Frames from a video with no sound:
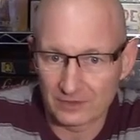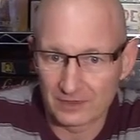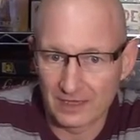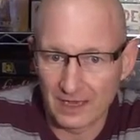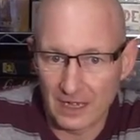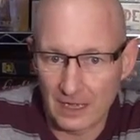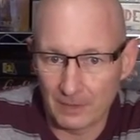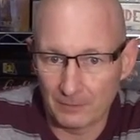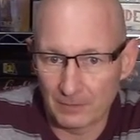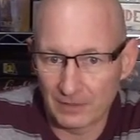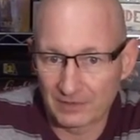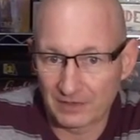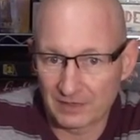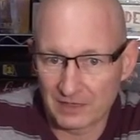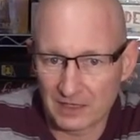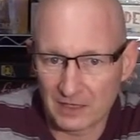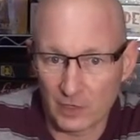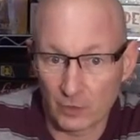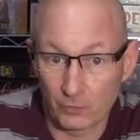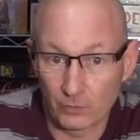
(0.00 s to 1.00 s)
got, because I
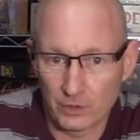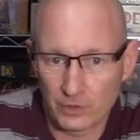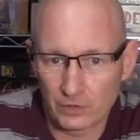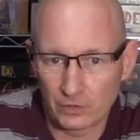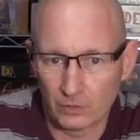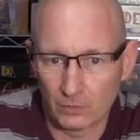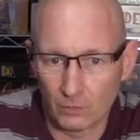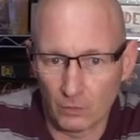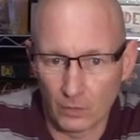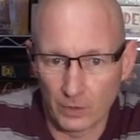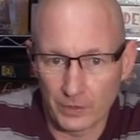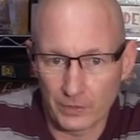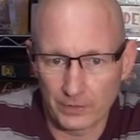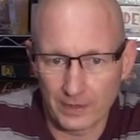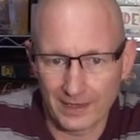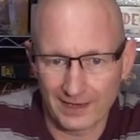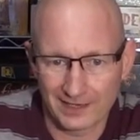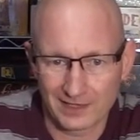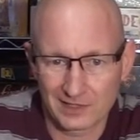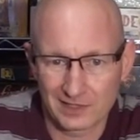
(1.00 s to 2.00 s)
think the original warrior
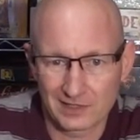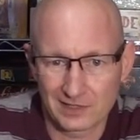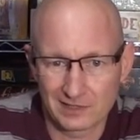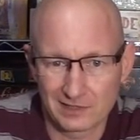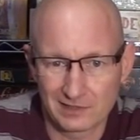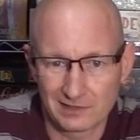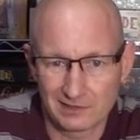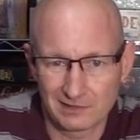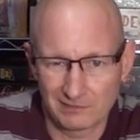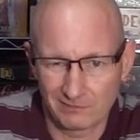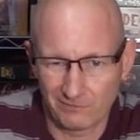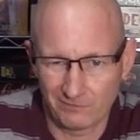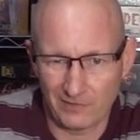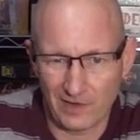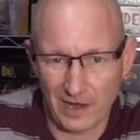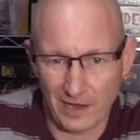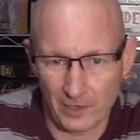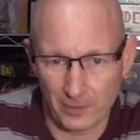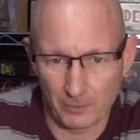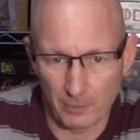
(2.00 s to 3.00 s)
got a
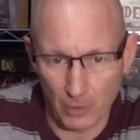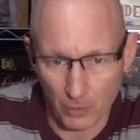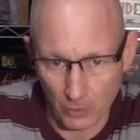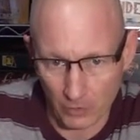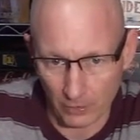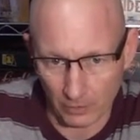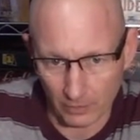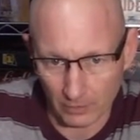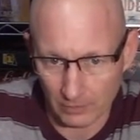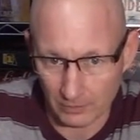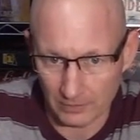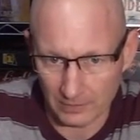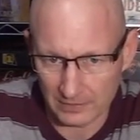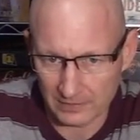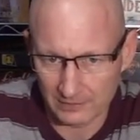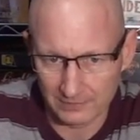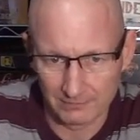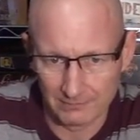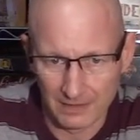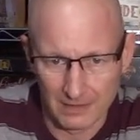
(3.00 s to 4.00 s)
fire poker
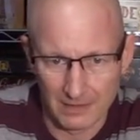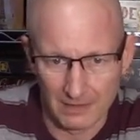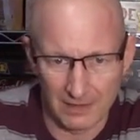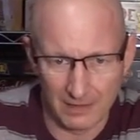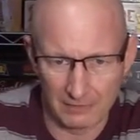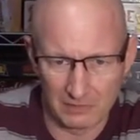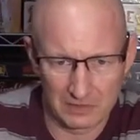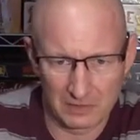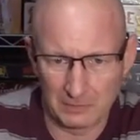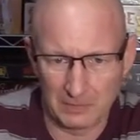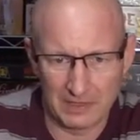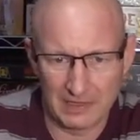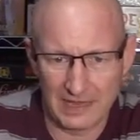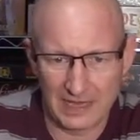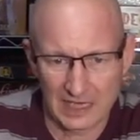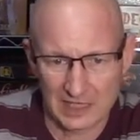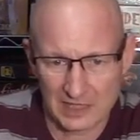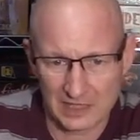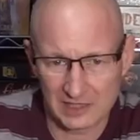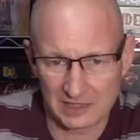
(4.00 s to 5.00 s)
and somebody got
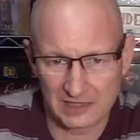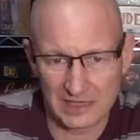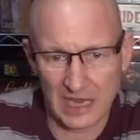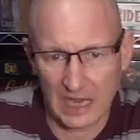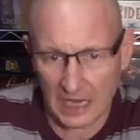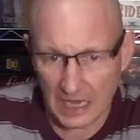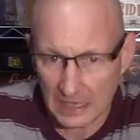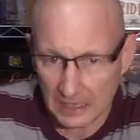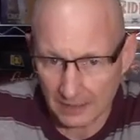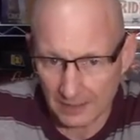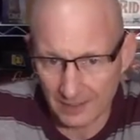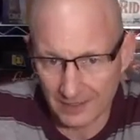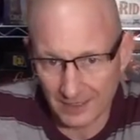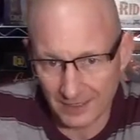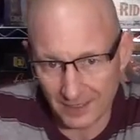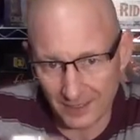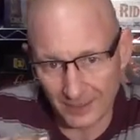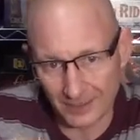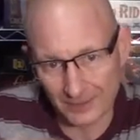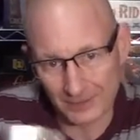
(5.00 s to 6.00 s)
a stick. You
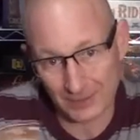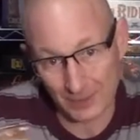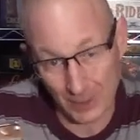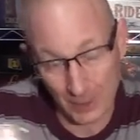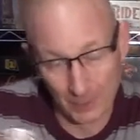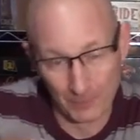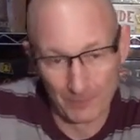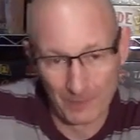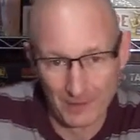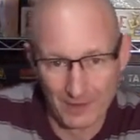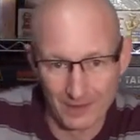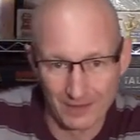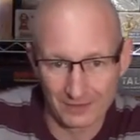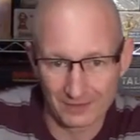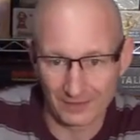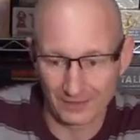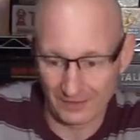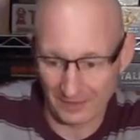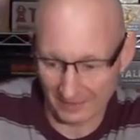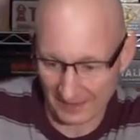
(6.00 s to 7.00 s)
know,
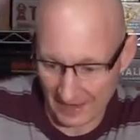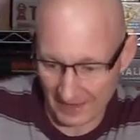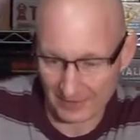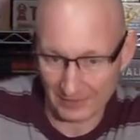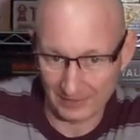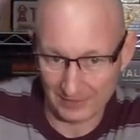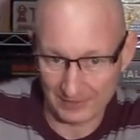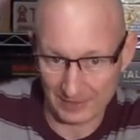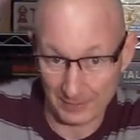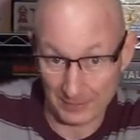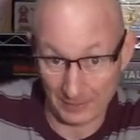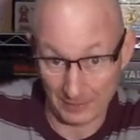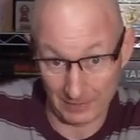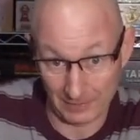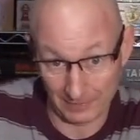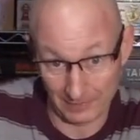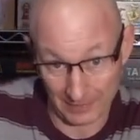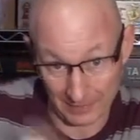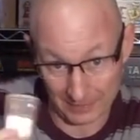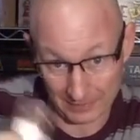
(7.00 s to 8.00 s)
so these actually seem a
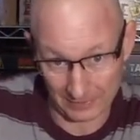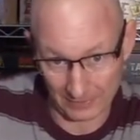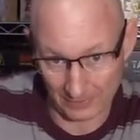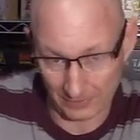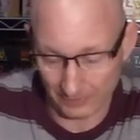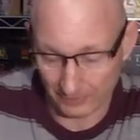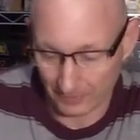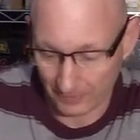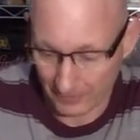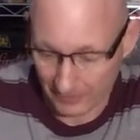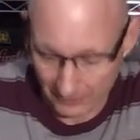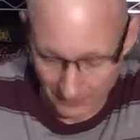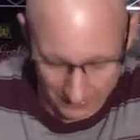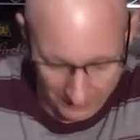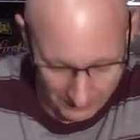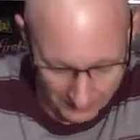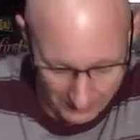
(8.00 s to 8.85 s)
little nicer for starting